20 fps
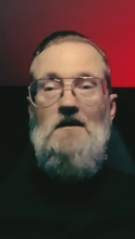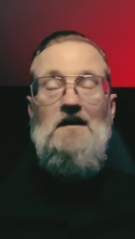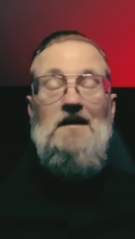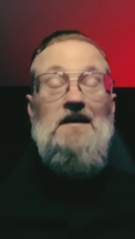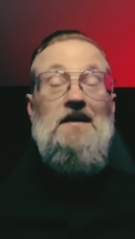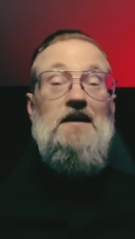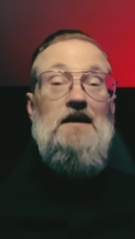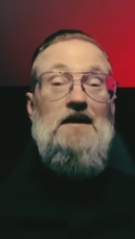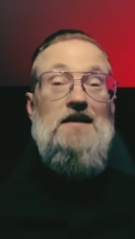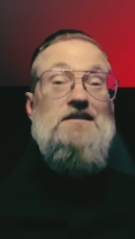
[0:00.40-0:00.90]

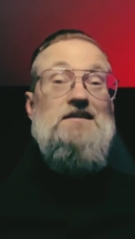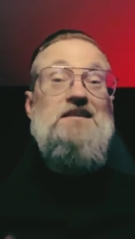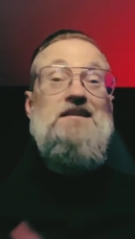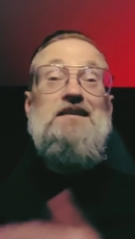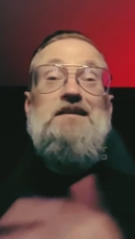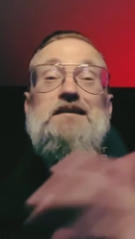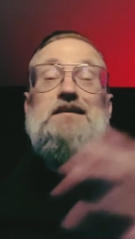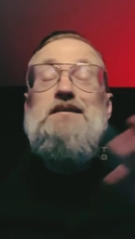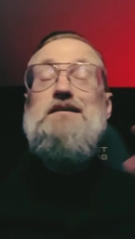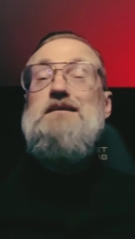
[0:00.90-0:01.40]

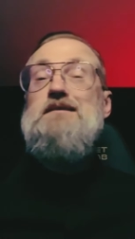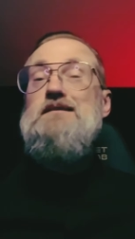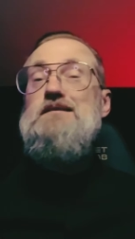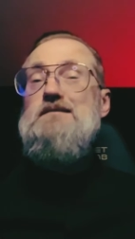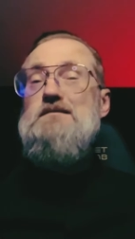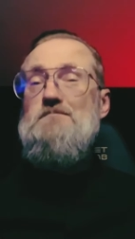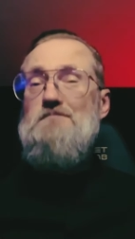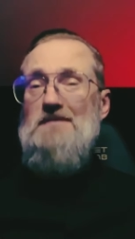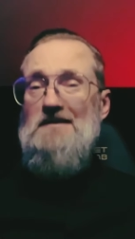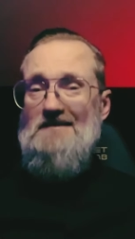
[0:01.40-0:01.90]

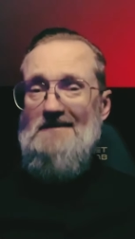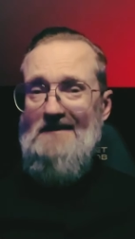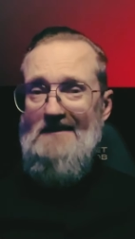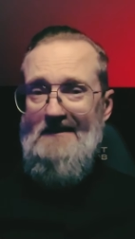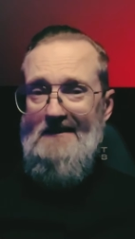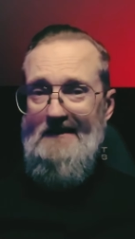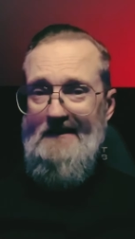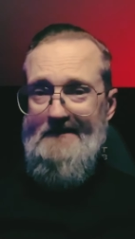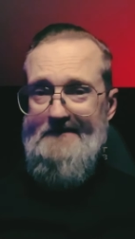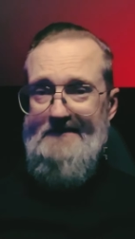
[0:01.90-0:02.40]
Keretis
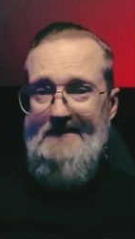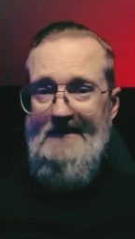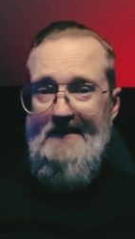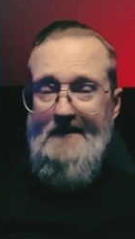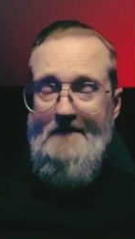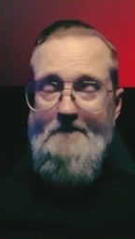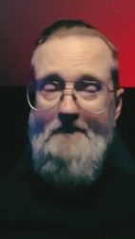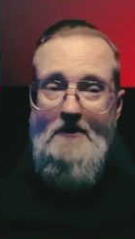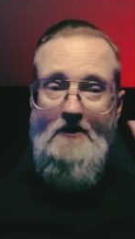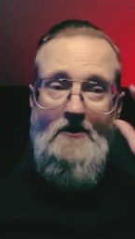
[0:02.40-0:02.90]
Mata
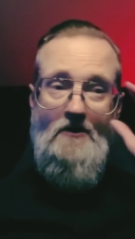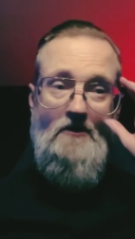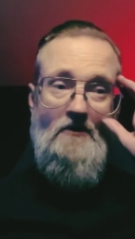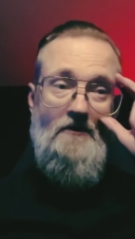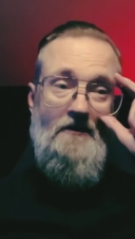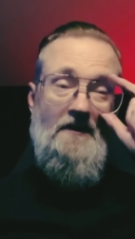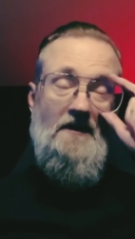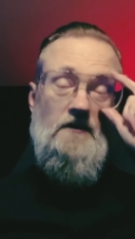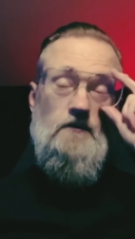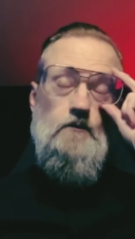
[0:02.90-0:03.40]

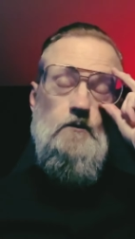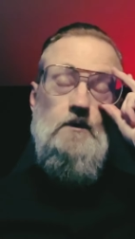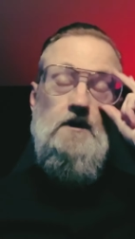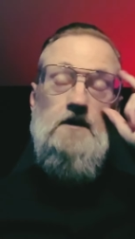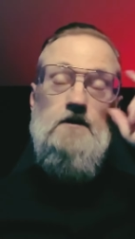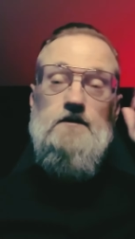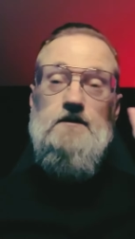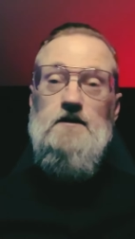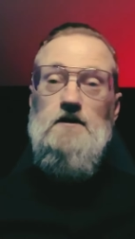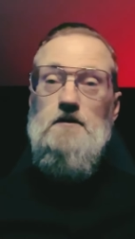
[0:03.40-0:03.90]
Daimon, and
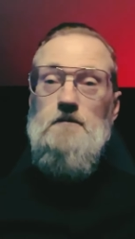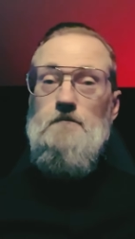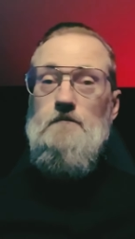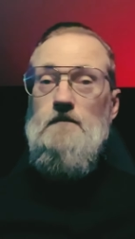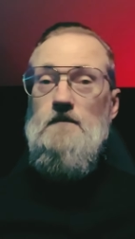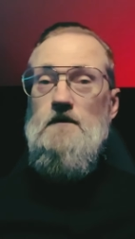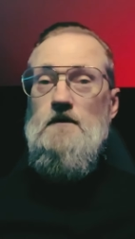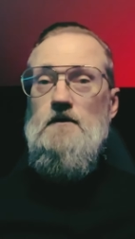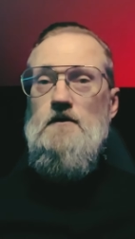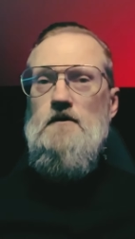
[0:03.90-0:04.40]
welcome.
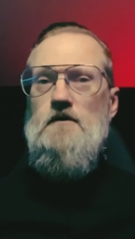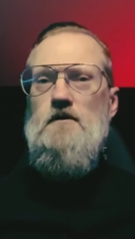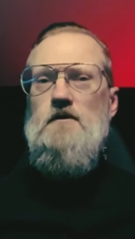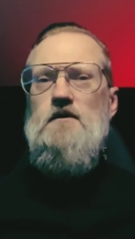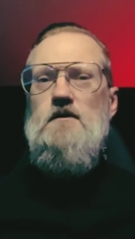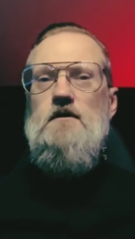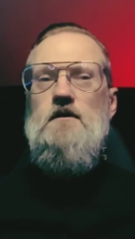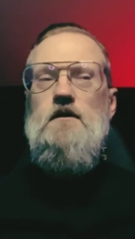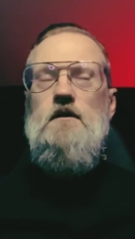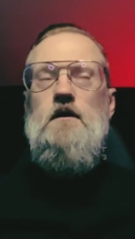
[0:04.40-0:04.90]

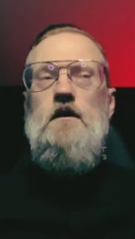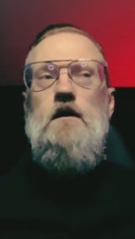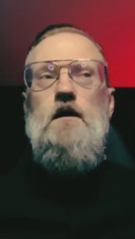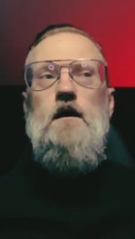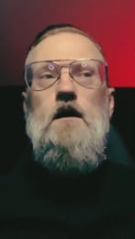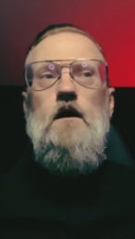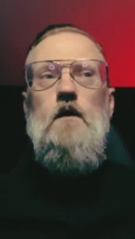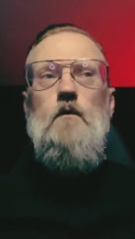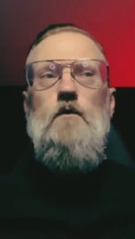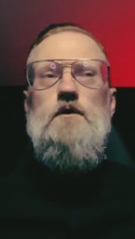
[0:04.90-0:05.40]
I
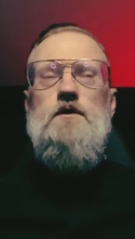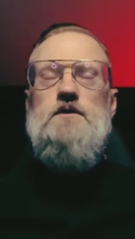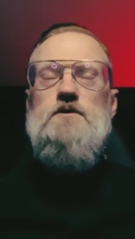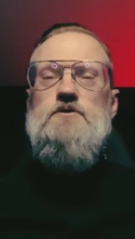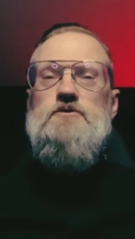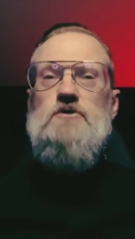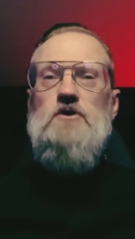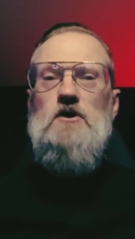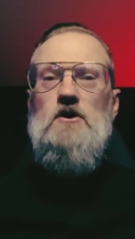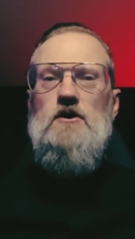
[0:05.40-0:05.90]
wanted to
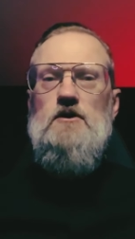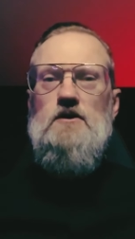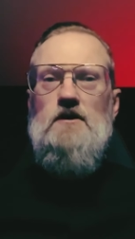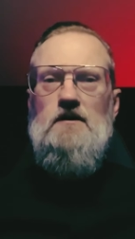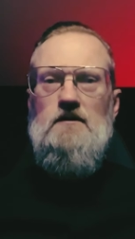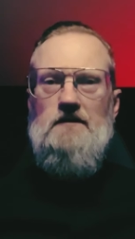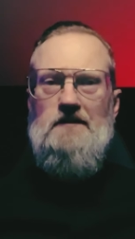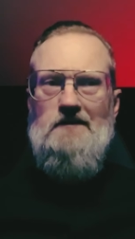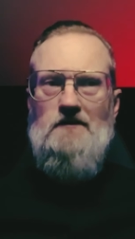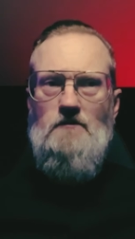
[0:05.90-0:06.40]
talk a
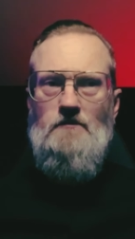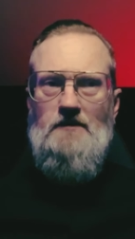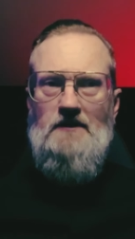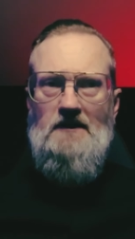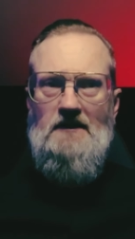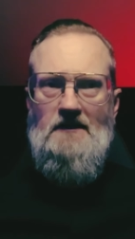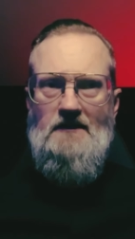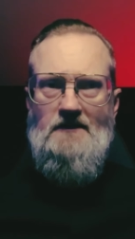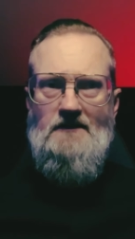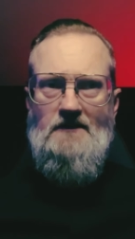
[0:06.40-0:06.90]
little
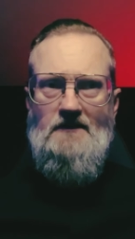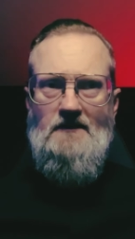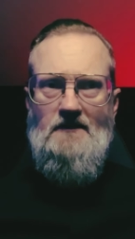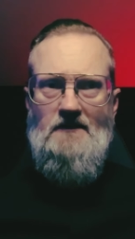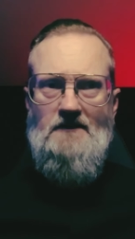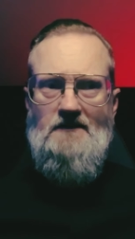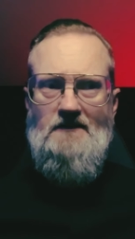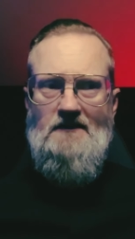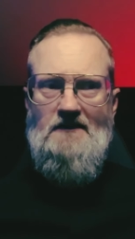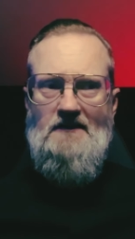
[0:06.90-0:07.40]
bit
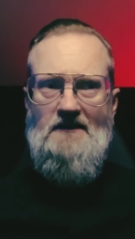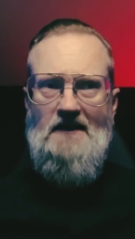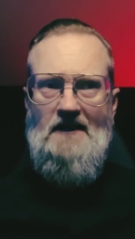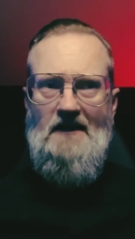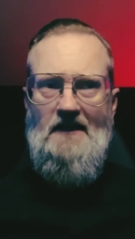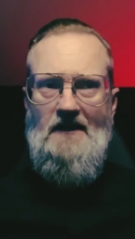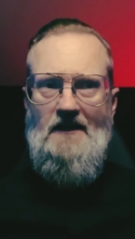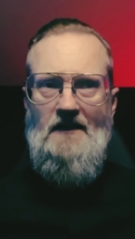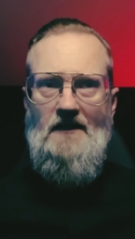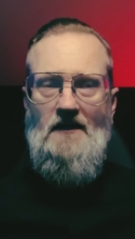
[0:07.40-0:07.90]

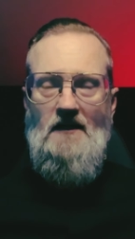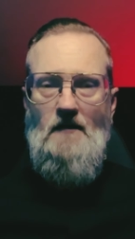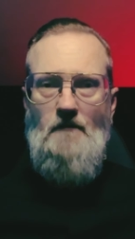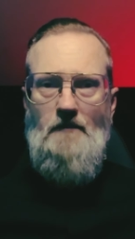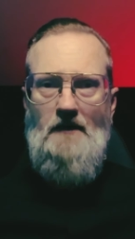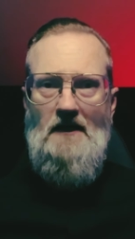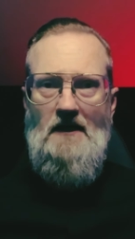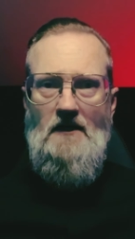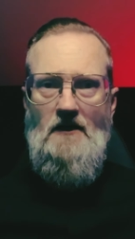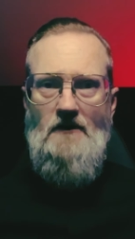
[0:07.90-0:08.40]
today
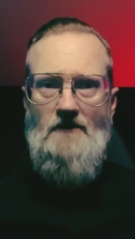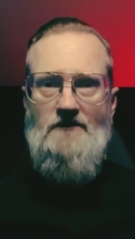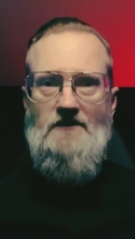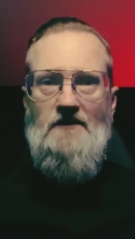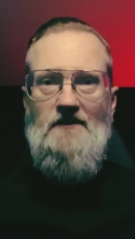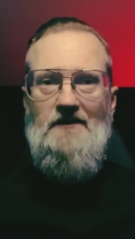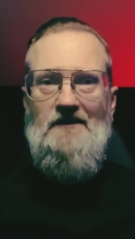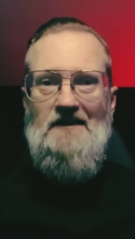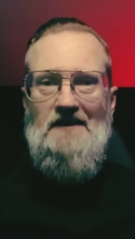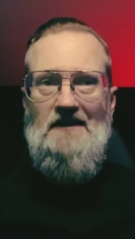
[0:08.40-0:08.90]
about
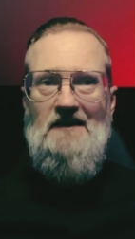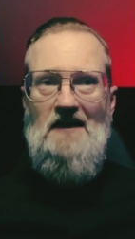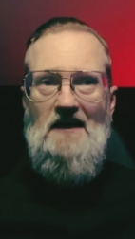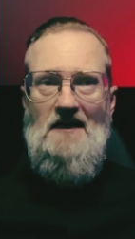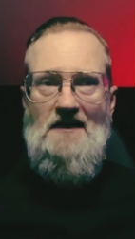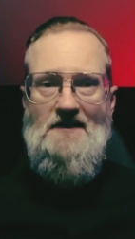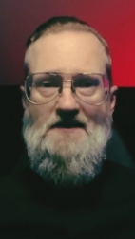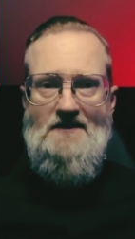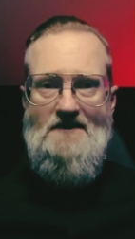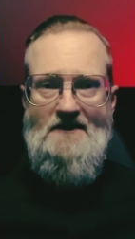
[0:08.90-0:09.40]
the
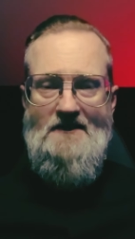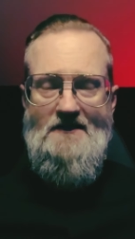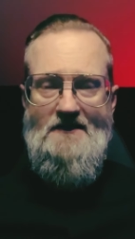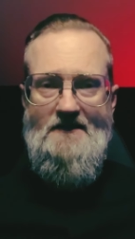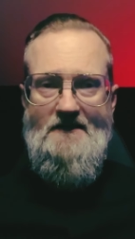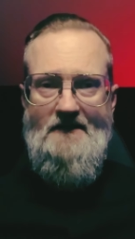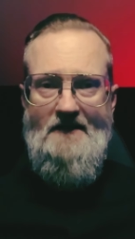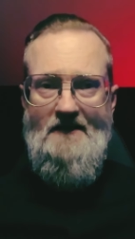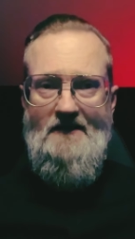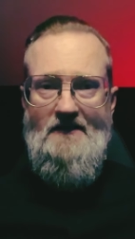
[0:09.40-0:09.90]
idea
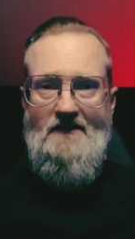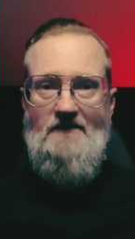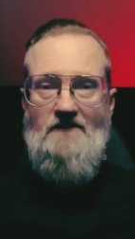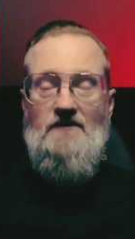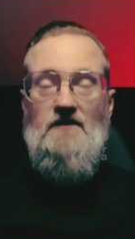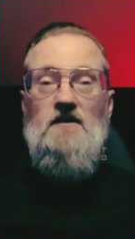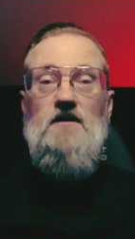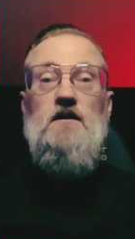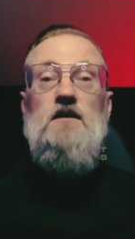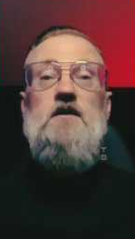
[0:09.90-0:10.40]
of
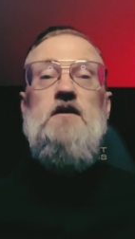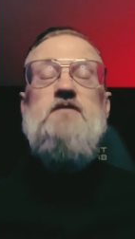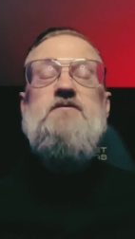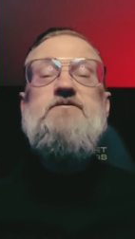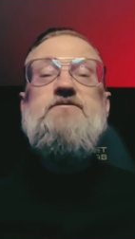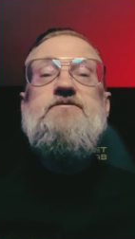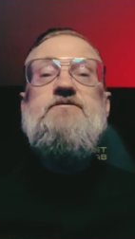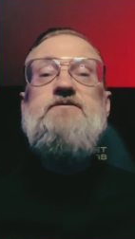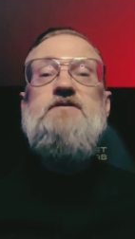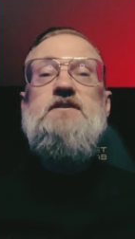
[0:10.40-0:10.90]

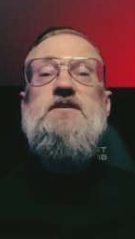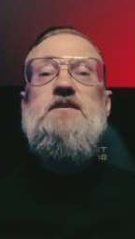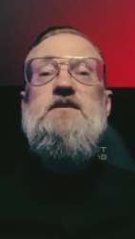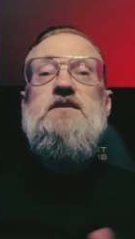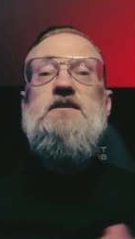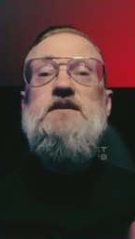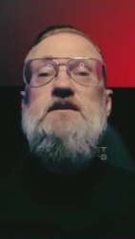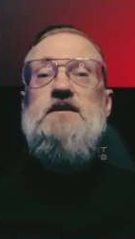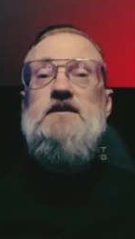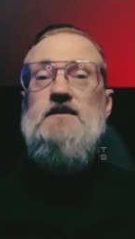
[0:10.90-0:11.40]

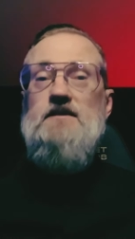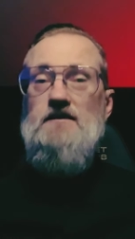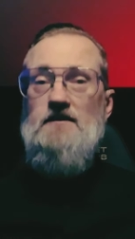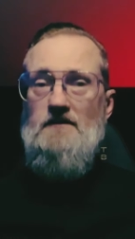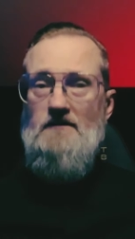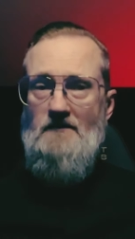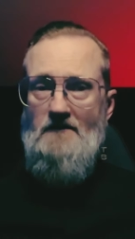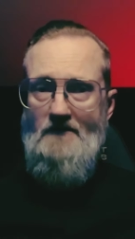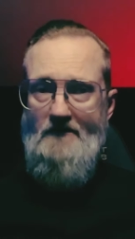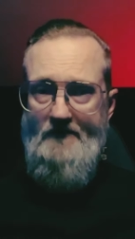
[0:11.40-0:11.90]
feeding
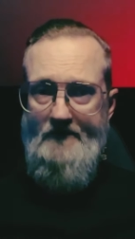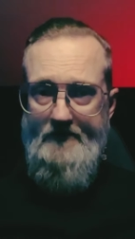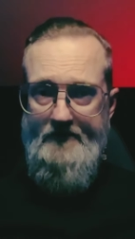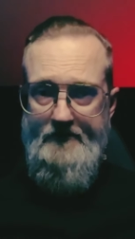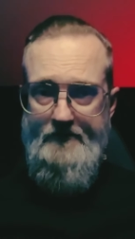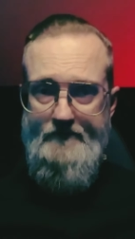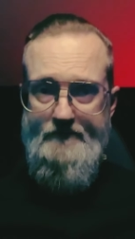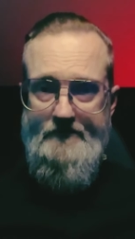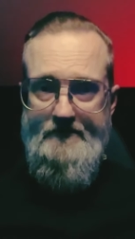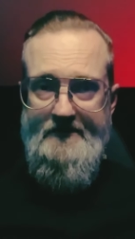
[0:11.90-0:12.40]
the
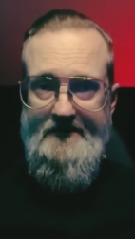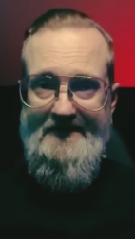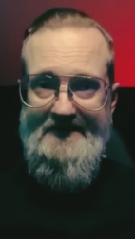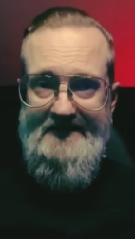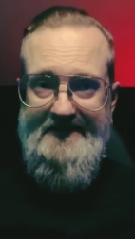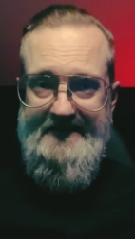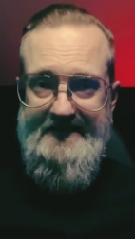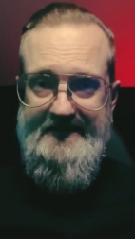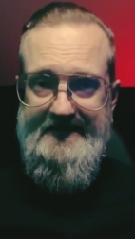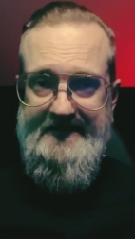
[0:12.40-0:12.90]

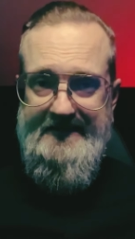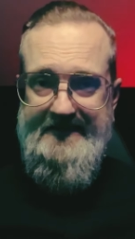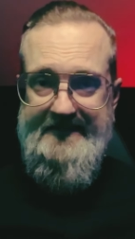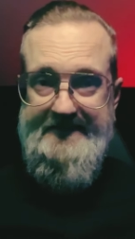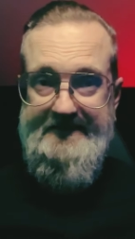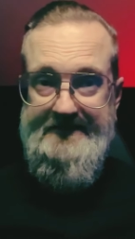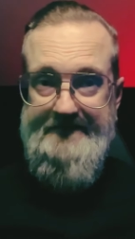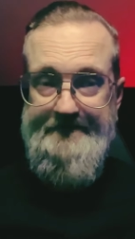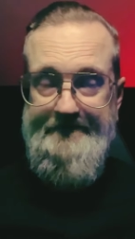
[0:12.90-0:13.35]
Kundalini.